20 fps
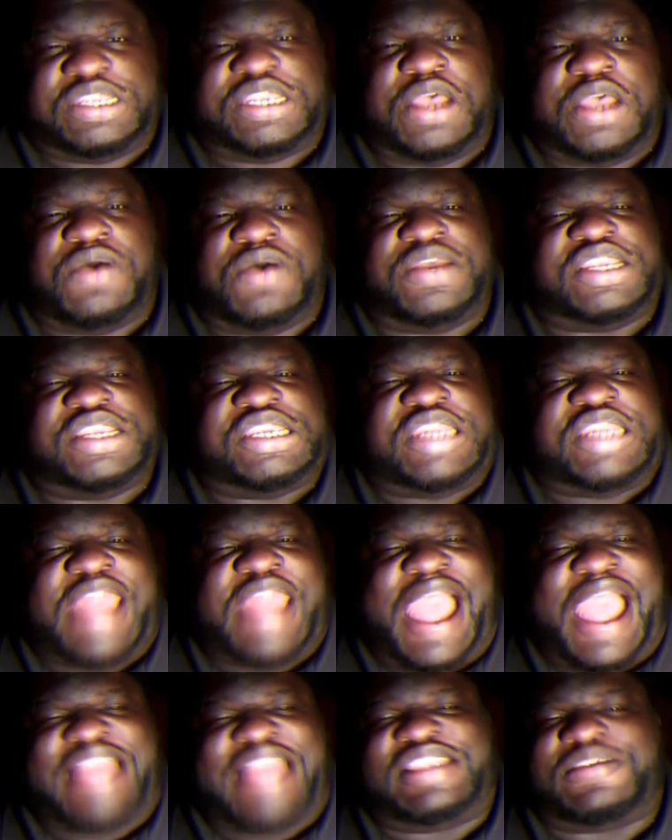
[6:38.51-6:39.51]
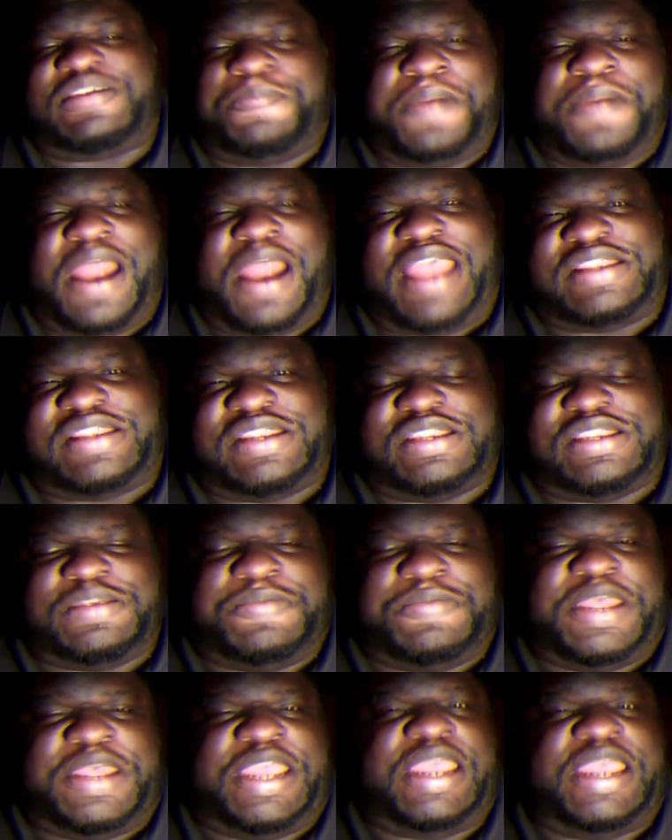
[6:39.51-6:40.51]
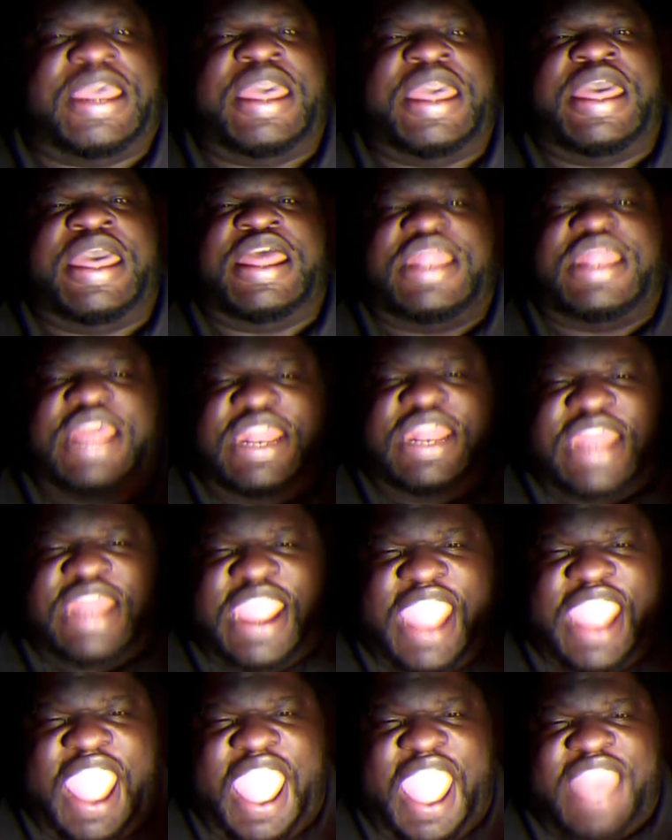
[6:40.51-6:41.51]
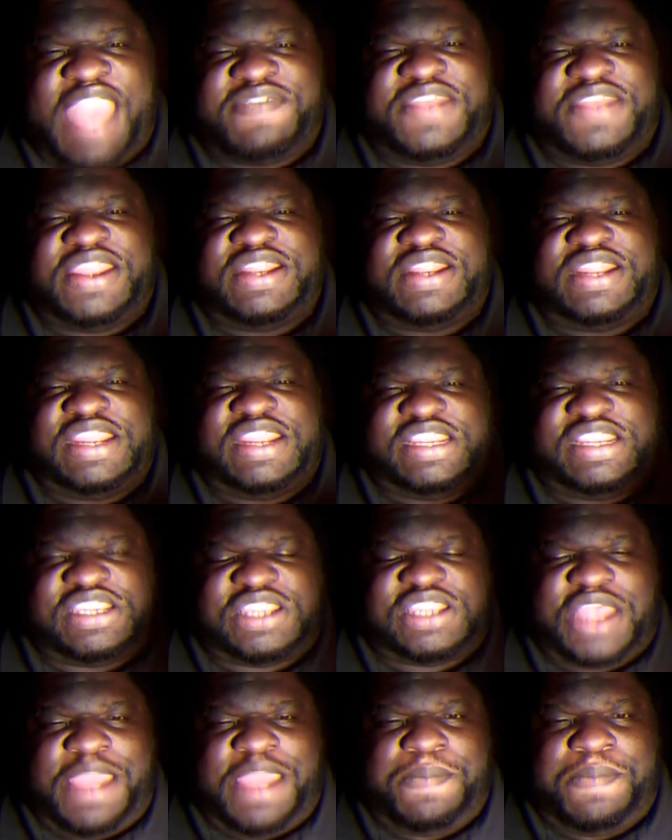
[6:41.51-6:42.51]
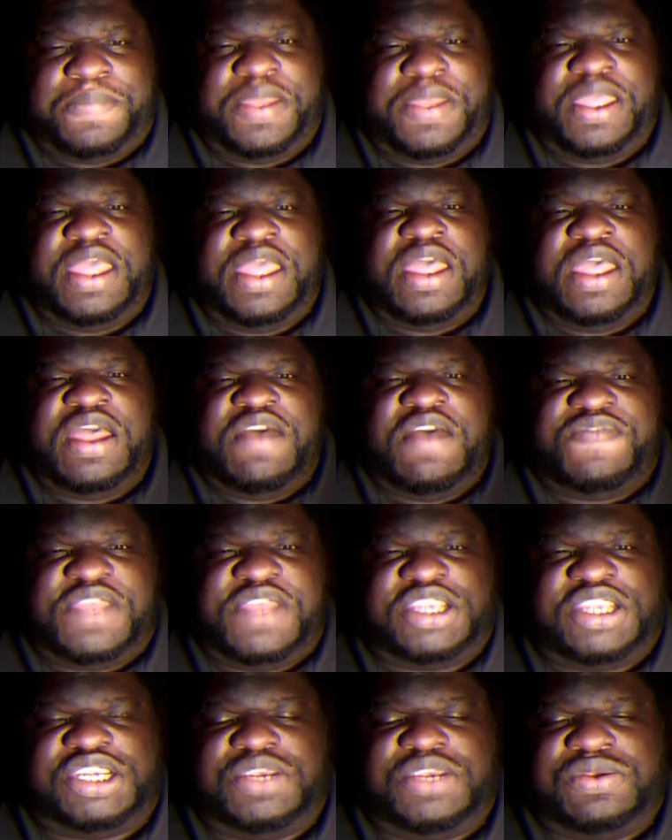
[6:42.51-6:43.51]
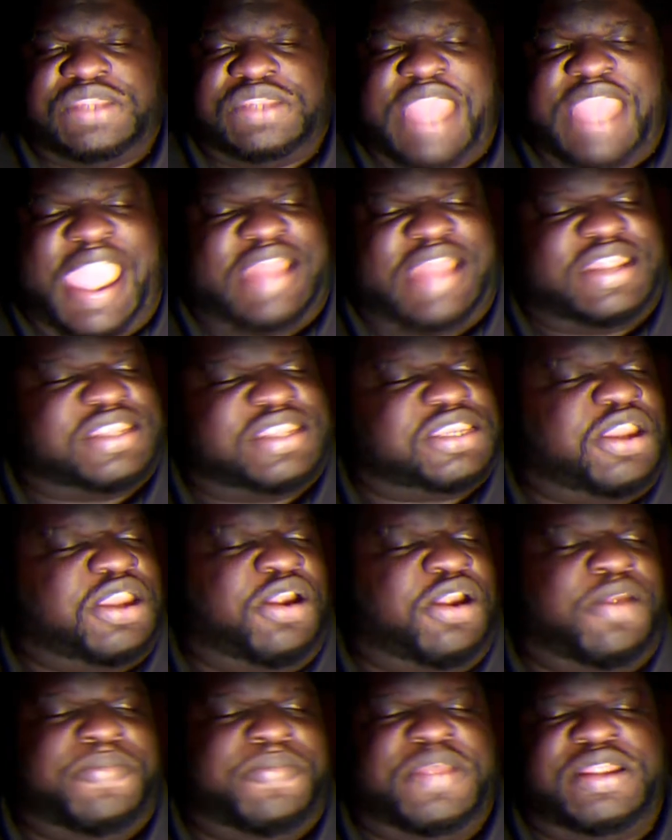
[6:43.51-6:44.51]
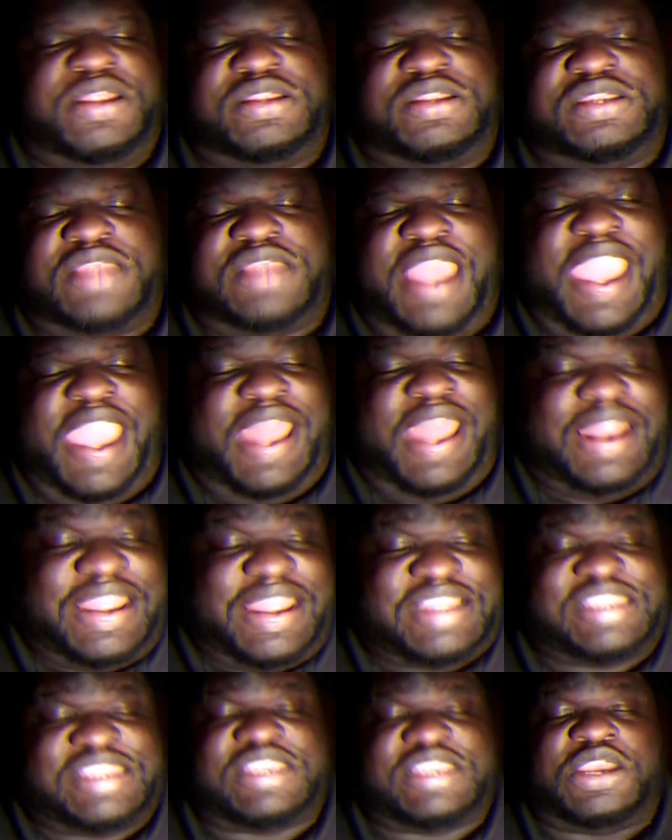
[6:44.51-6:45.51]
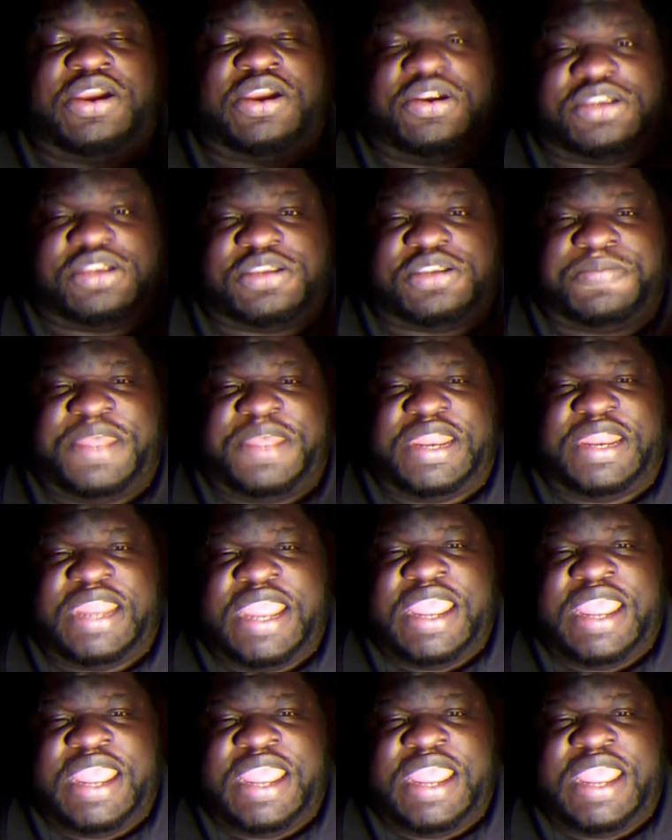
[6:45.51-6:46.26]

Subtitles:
So it's not surprising to me that they're having these type of issues. Alex Kurtzman